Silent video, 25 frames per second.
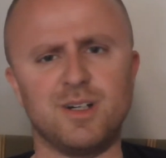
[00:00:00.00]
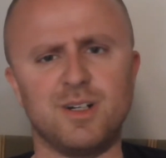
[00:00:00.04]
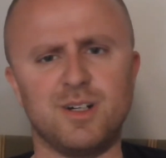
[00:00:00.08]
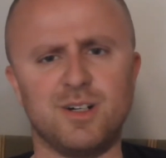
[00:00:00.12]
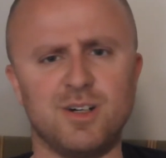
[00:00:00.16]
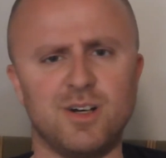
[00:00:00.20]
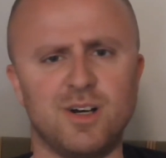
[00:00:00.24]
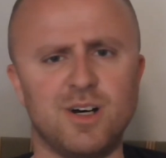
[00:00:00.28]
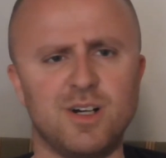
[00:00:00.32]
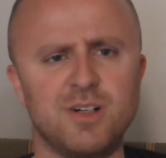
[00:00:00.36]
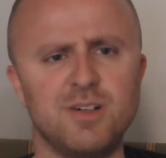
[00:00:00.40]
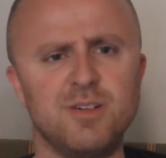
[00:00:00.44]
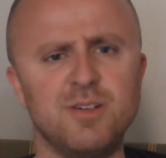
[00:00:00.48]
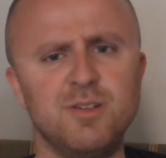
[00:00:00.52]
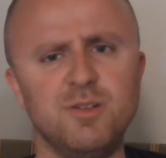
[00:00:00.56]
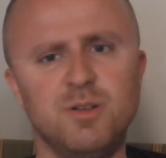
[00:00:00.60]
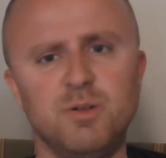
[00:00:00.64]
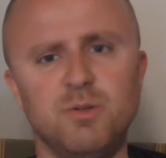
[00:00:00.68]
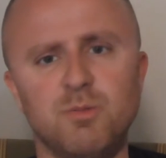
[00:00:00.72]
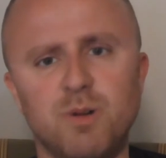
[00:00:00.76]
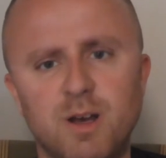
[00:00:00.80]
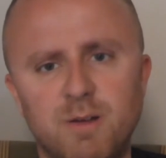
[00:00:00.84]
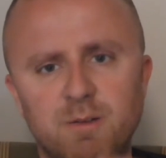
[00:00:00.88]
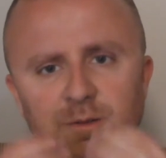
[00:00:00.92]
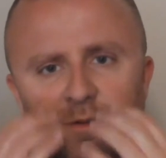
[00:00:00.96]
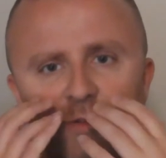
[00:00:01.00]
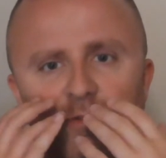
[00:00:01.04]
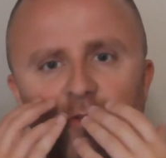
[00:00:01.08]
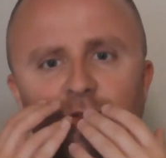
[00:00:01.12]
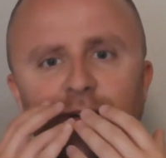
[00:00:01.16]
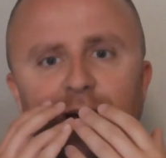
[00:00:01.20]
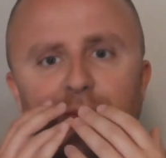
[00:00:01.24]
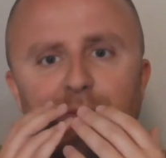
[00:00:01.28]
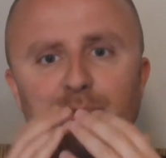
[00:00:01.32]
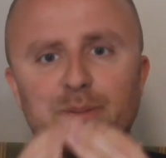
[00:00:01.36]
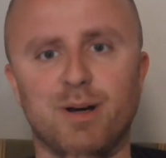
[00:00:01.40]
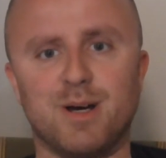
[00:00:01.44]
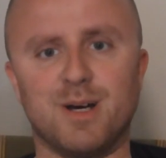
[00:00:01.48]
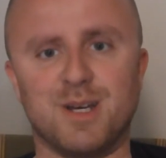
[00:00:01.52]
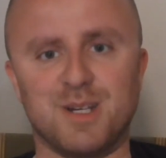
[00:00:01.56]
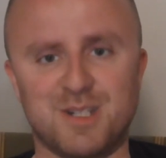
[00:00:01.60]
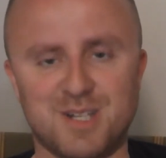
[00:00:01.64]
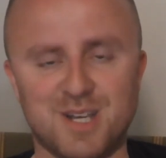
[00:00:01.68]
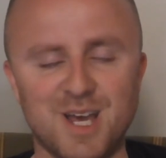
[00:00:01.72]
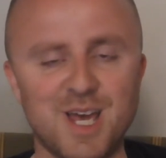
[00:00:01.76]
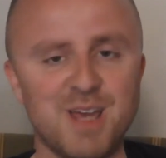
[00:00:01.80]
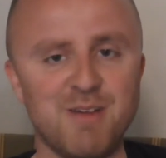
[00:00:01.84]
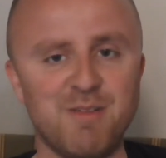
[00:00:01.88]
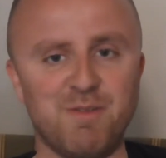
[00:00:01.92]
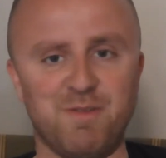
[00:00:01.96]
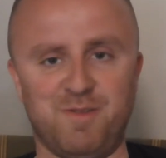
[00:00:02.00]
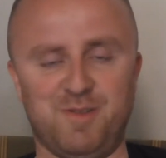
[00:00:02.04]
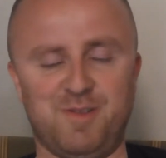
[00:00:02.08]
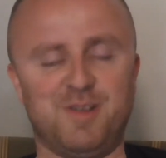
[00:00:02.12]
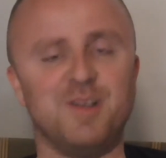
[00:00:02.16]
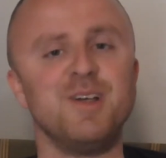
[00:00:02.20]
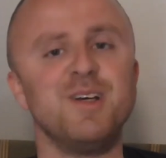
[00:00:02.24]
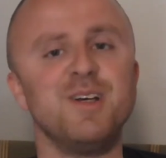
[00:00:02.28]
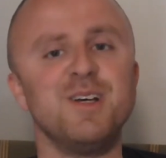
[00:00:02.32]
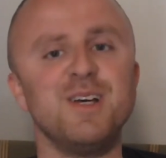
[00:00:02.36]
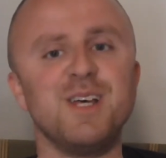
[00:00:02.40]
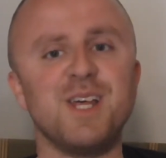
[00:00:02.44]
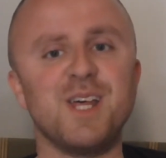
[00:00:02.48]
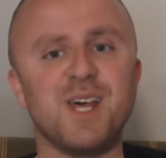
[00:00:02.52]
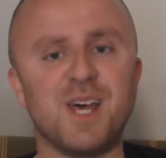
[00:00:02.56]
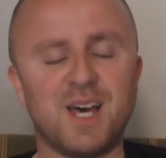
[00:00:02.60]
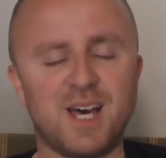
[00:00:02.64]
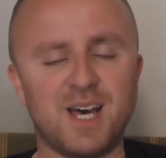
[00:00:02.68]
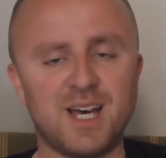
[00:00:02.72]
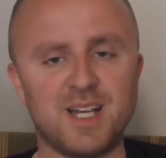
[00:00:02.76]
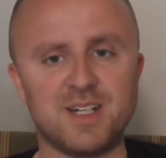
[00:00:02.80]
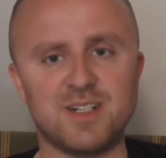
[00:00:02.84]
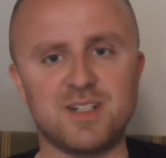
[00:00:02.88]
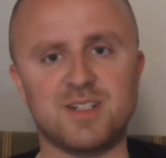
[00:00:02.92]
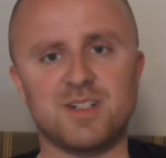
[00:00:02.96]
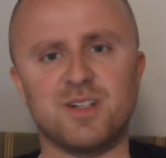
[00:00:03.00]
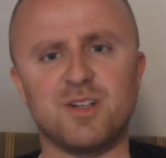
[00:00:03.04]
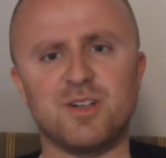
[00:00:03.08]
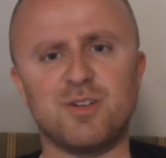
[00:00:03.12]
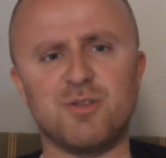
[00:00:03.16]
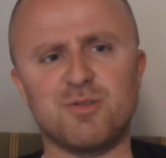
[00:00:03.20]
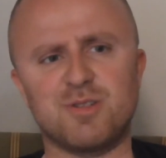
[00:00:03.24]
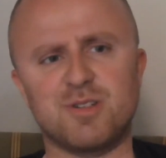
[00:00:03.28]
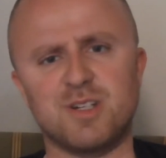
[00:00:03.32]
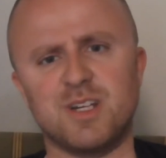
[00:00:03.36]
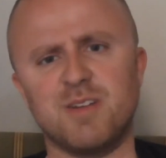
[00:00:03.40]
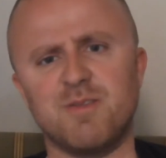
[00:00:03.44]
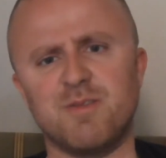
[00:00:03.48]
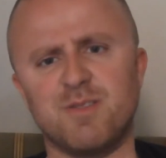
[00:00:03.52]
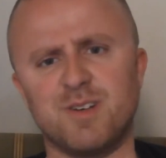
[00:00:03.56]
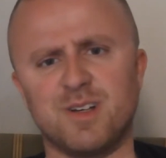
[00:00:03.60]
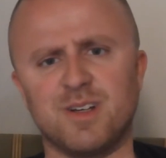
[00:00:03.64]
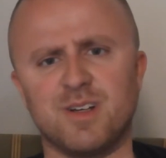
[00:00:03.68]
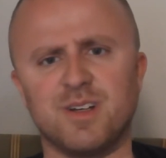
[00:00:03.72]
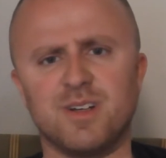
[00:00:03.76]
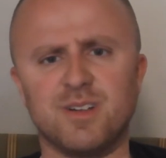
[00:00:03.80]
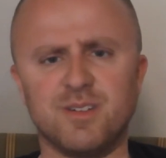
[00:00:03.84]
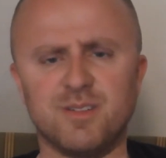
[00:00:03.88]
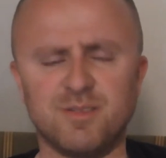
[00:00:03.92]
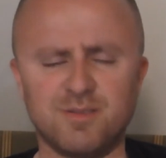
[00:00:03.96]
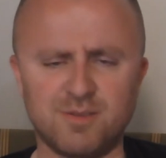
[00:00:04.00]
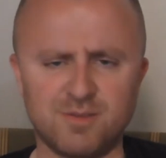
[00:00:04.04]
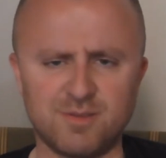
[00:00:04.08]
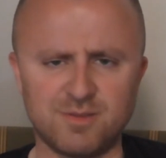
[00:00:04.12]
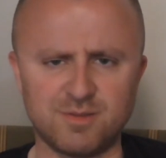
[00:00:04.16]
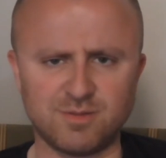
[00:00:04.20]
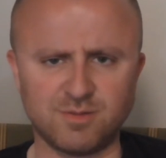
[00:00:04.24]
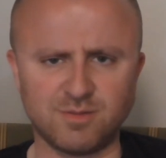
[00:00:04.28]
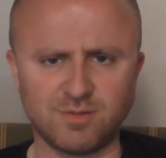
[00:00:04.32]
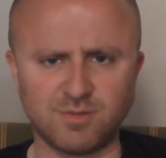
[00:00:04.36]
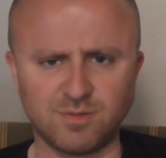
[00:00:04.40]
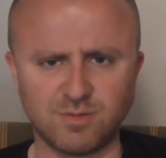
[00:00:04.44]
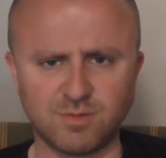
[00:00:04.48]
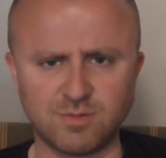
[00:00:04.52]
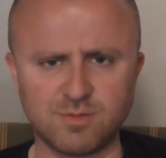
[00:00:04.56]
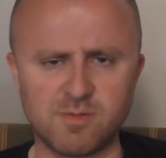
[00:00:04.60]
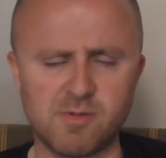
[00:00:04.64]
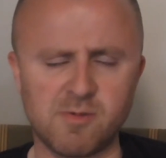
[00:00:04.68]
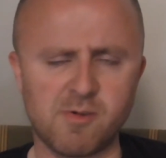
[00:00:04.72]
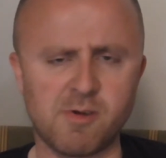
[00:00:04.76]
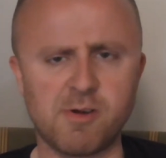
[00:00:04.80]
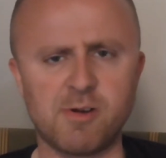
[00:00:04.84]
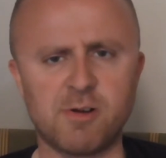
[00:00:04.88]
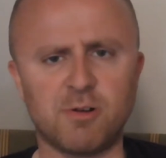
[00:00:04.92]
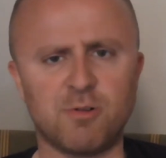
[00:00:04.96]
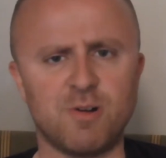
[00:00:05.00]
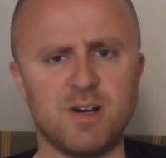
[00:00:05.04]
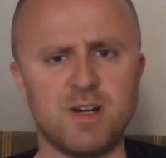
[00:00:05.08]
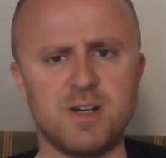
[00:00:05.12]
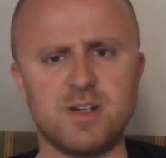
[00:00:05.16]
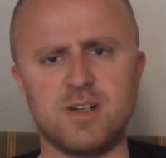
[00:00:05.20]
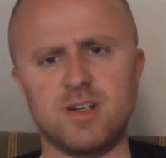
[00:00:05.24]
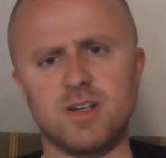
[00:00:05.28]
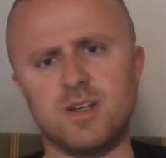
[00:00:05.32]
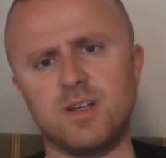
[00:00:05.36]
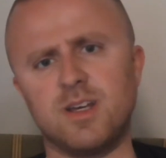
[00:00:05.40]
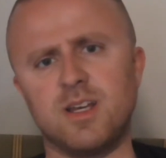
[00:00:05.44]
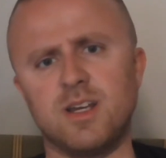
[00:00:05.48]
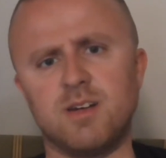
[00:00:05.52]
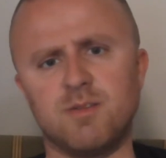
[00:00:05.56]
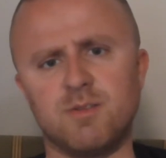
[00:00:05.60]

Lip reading: nun with vampire teeth. And you see the creature